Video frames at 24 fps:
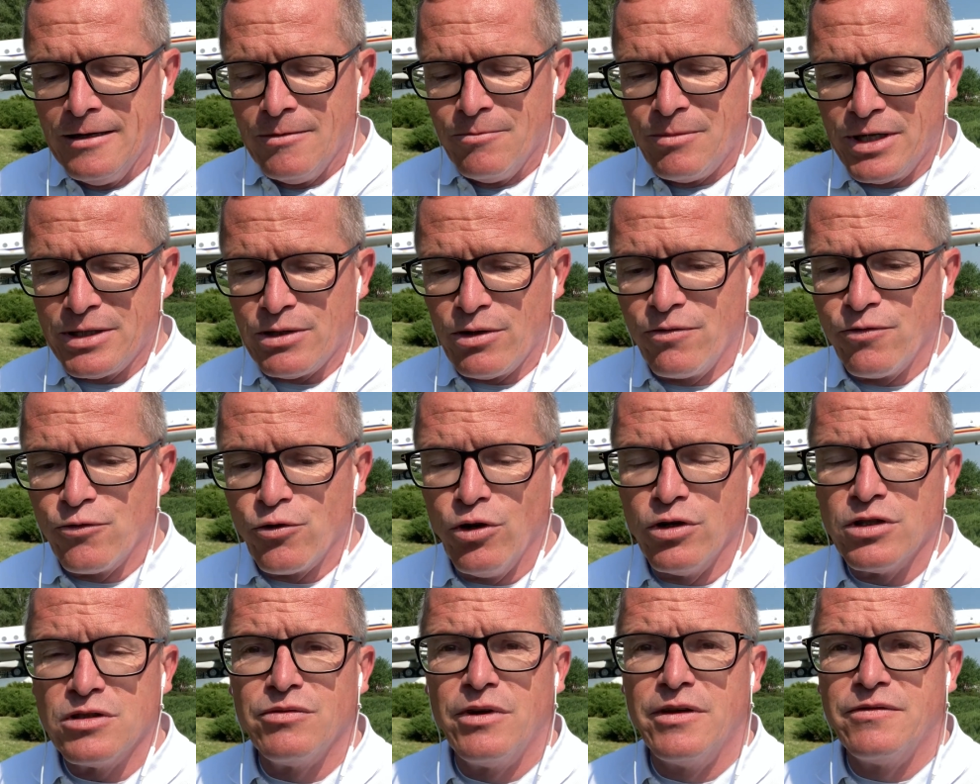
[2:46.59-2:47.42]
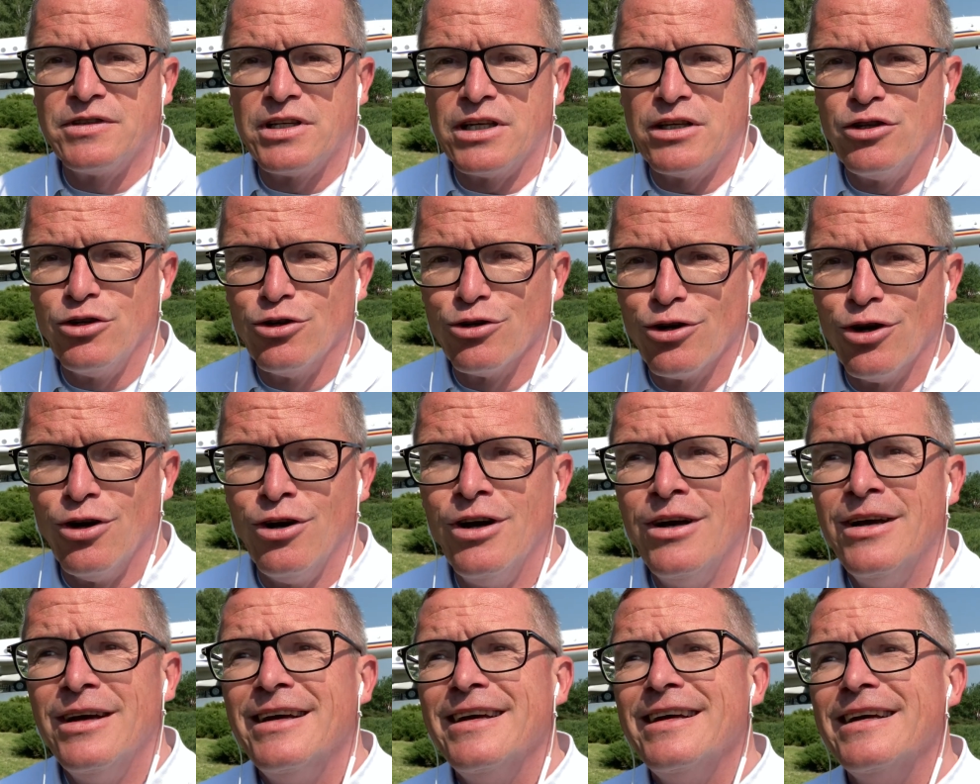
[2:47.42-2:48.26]
But of course, with the euro,
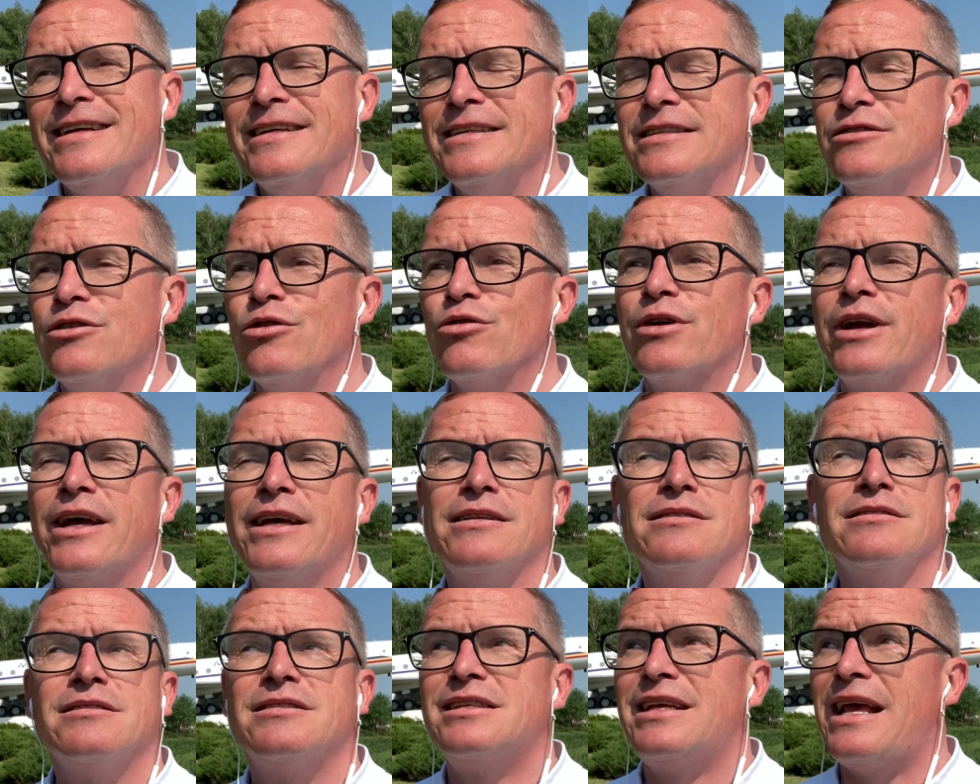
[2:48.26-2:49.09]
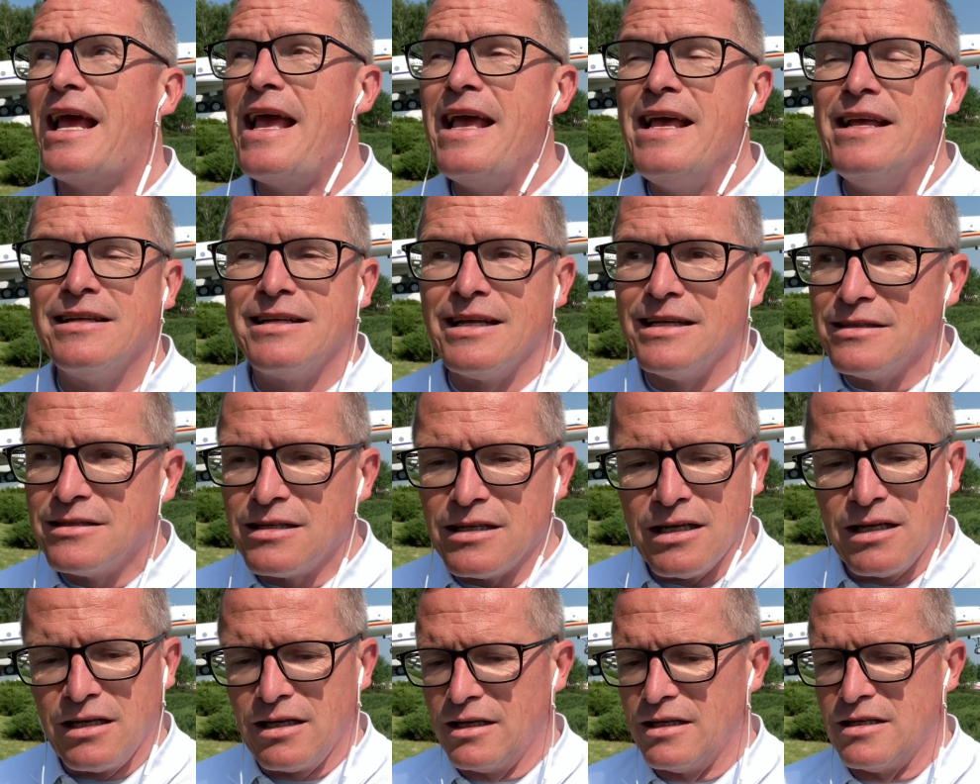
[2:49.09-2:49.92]
you can say that
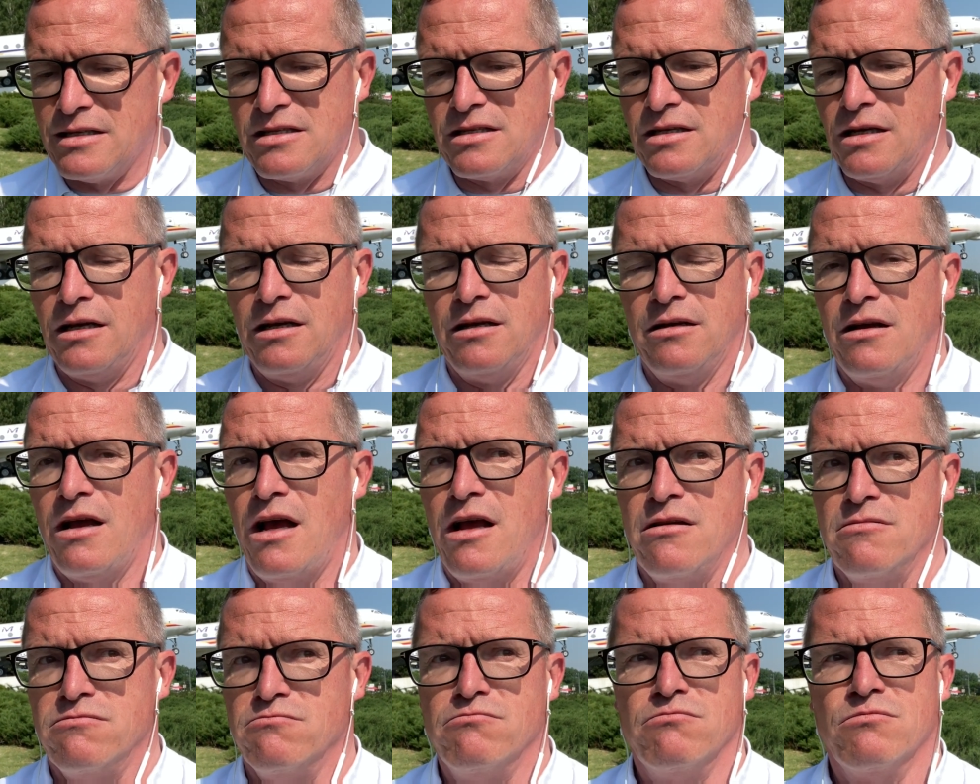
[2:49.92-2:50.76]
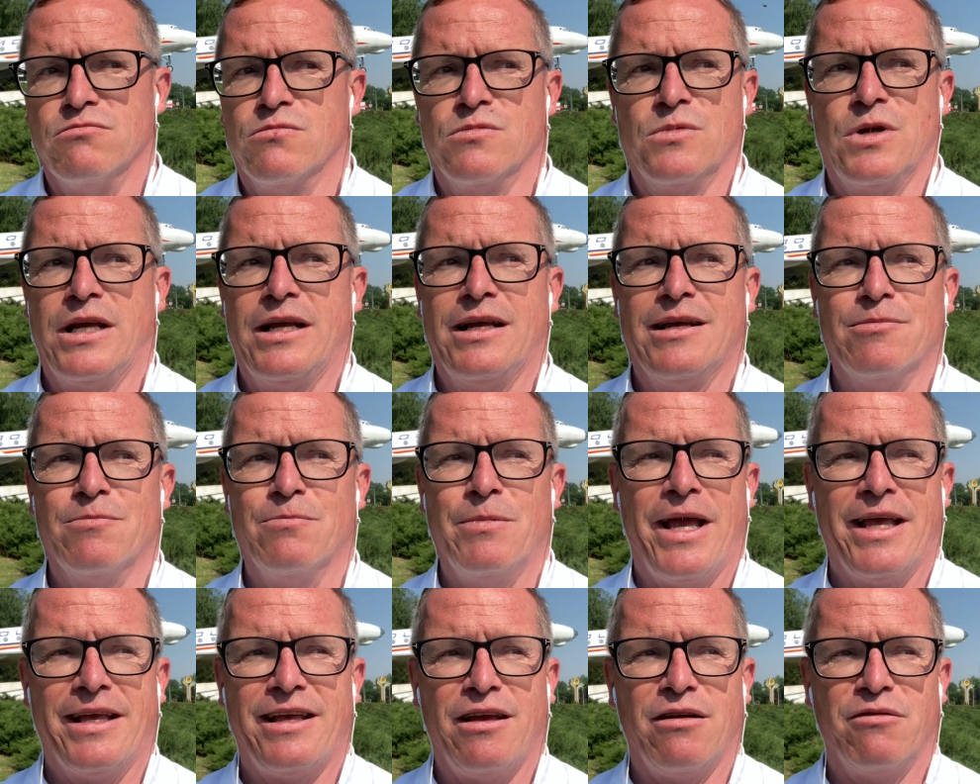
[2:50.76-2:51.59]
it is
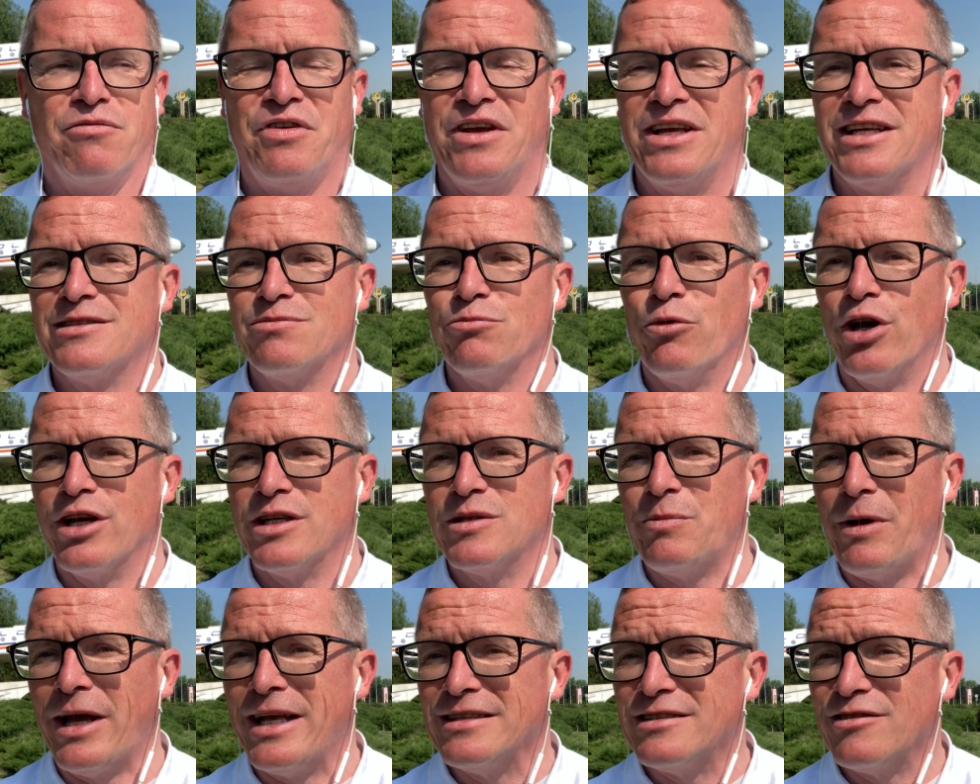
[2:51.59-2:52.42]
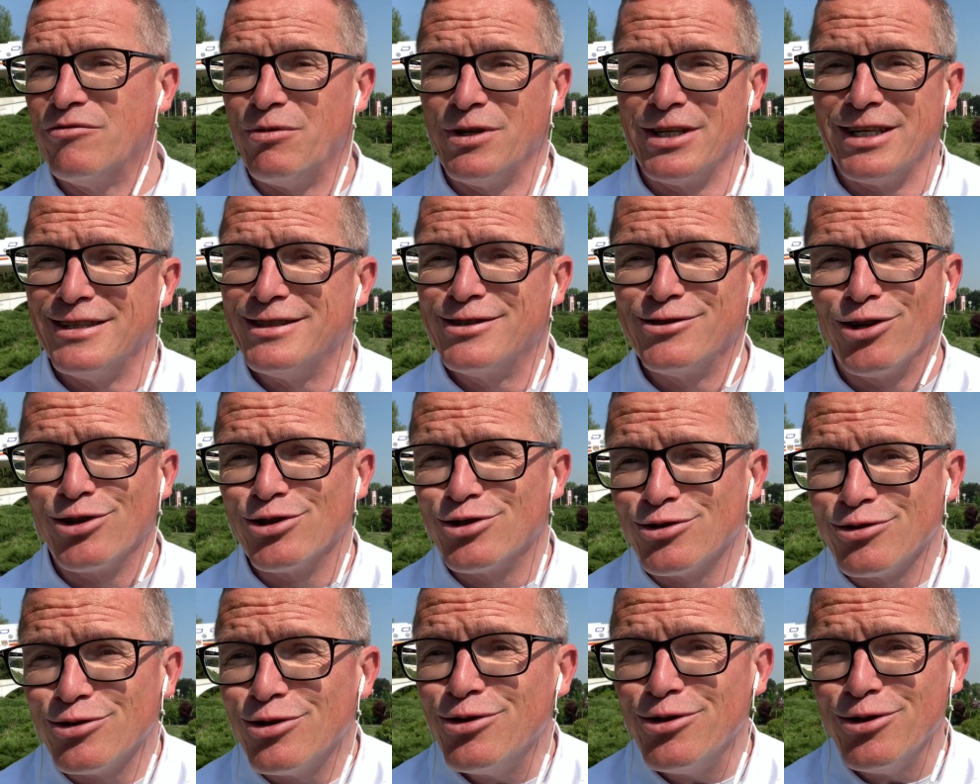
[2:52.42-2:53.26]
making things more expensive, but it's not
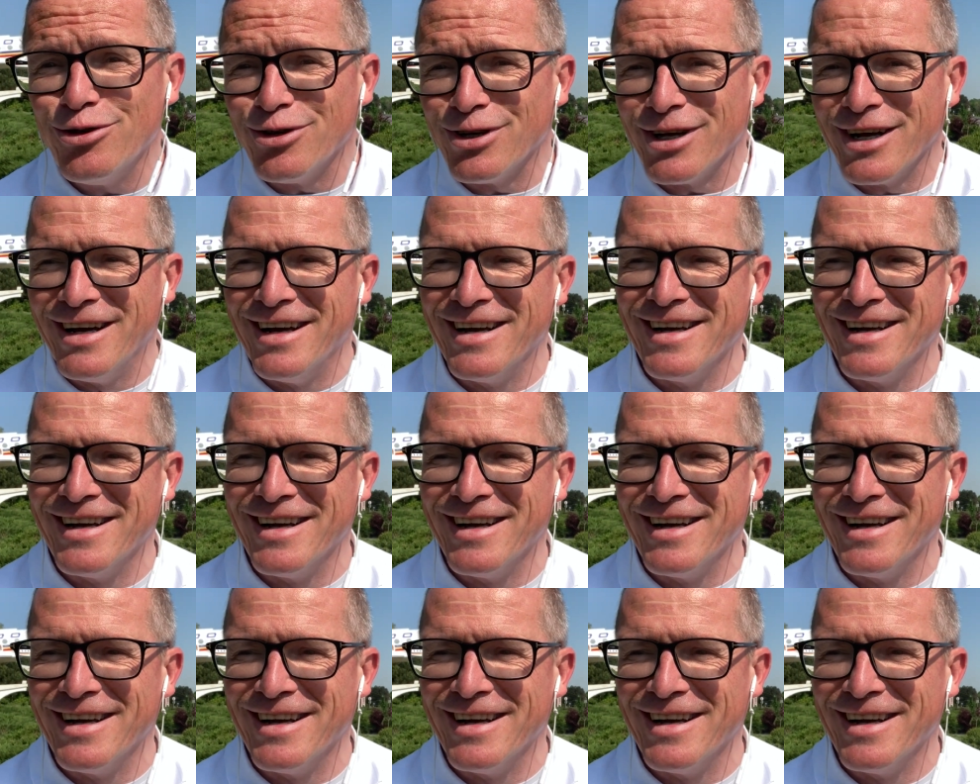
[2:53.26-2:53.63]
true.